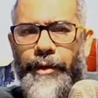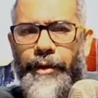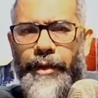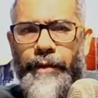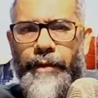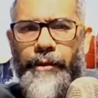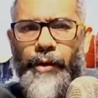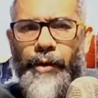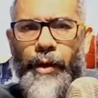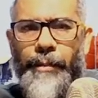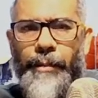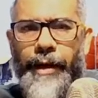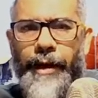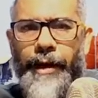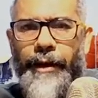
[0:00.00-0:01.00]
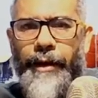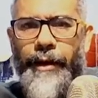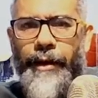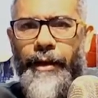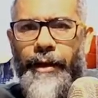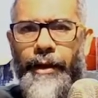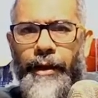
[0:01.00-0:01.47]
they will go back,
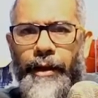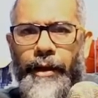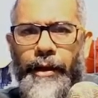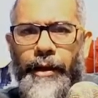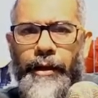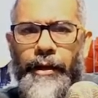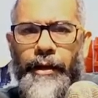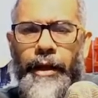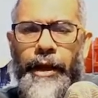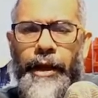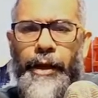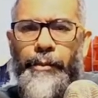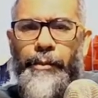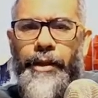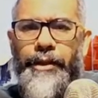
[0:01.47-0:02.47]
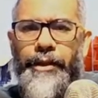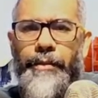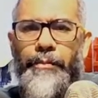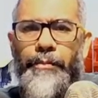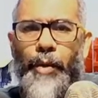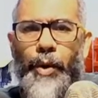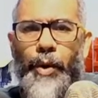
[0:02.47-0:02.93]

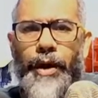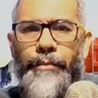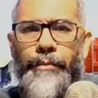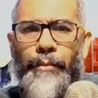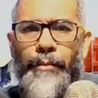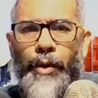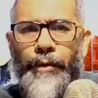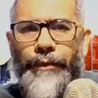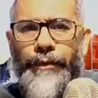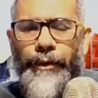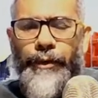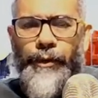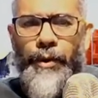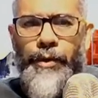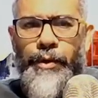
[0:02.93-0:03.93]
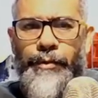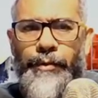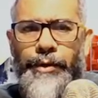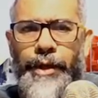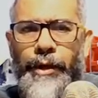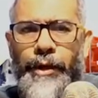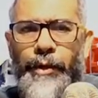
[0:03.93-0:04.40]
accumulating more and more photons
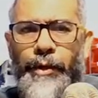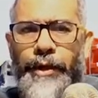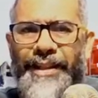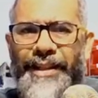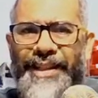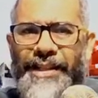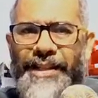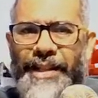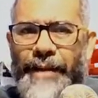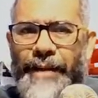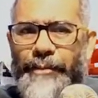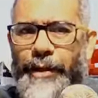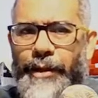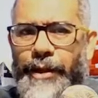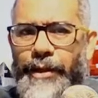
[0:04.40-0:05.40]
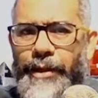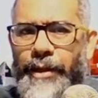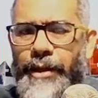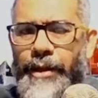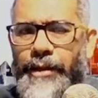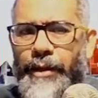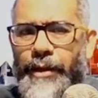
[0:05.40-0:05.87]
which are going in the same direction
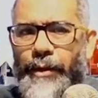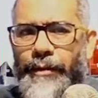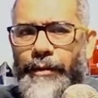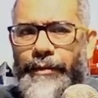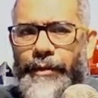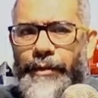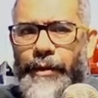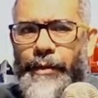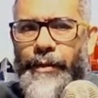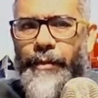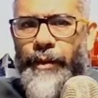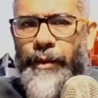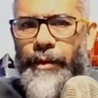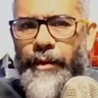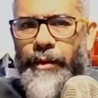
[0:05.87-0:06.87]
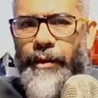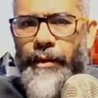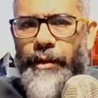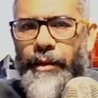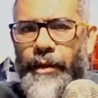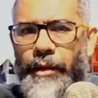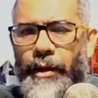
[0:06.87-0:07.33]
as that of this one.
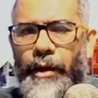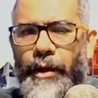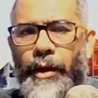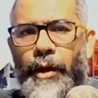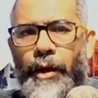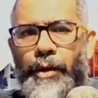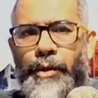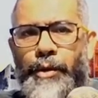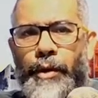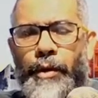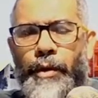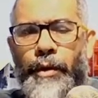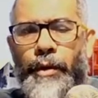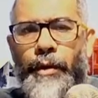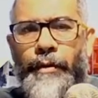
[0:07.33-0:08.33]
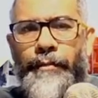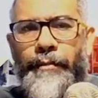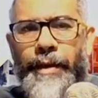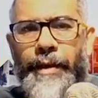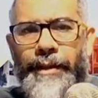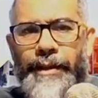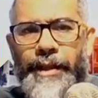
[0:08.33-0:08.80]
So
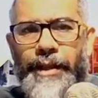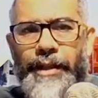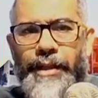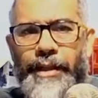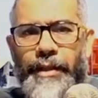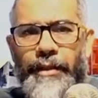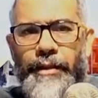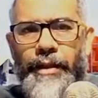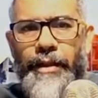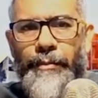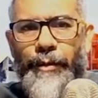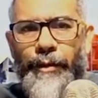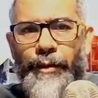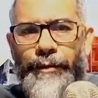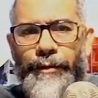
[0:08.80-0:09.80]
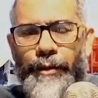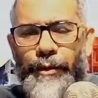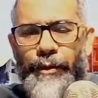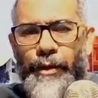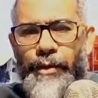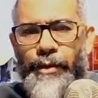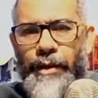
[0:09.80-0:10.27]
when this number of
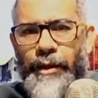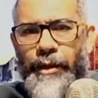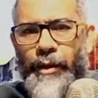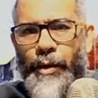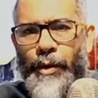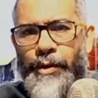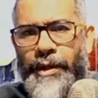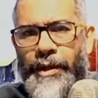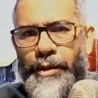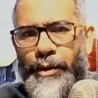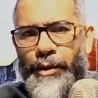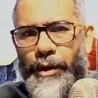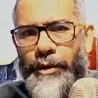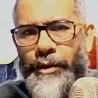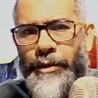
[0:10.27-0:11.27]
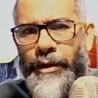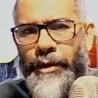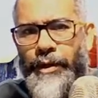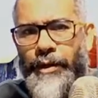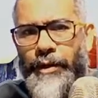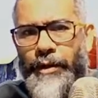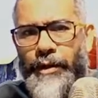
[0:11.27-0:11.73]
photons that goes in certain
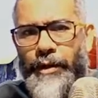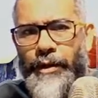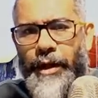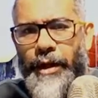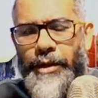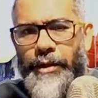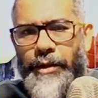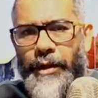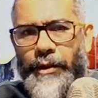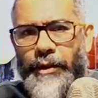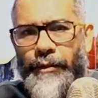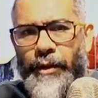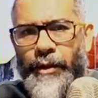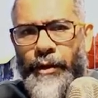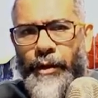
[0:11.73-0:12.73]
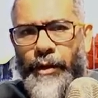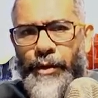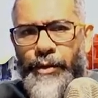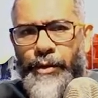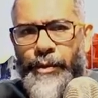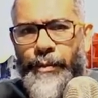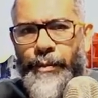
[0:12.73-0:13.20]
direction, this direction that
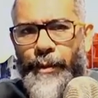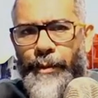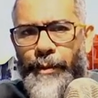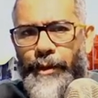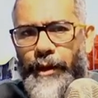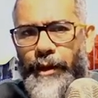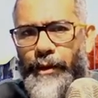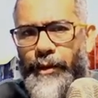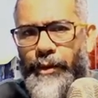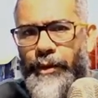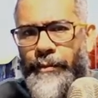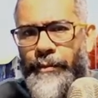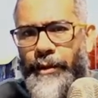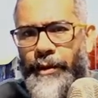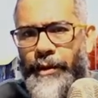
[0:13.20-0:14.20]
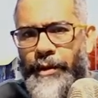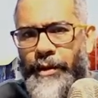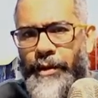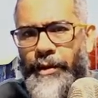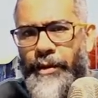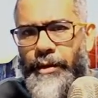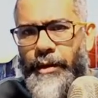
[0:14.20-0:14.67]
goes to perpendicular to the mirrors,